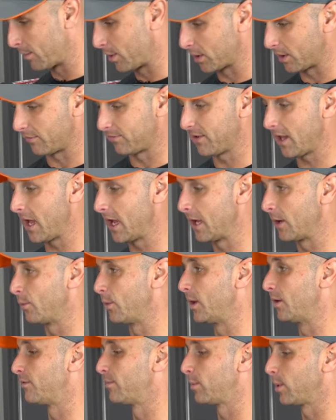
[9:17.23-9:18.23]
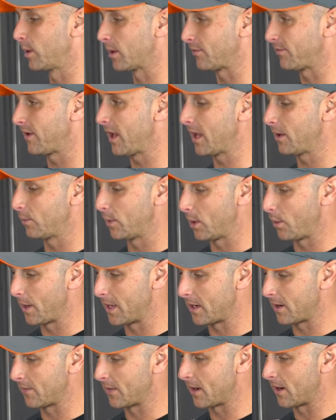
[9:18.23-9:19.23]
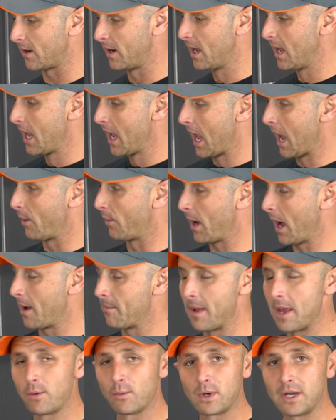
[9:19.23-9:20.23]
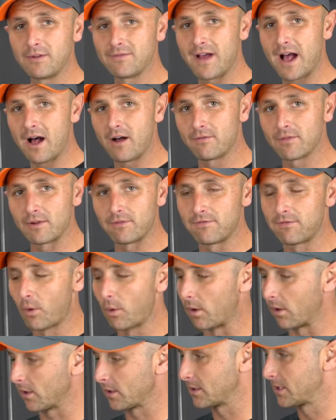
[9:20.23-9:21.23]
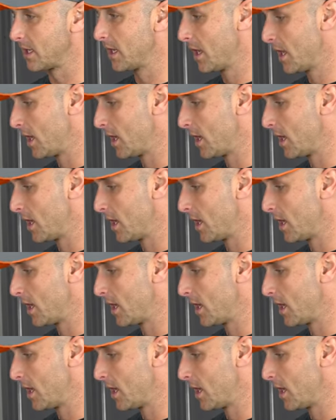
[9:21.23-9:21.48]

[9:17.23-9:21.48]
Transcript: and put a flying put a flywheel weight on there. And I may revalve the forks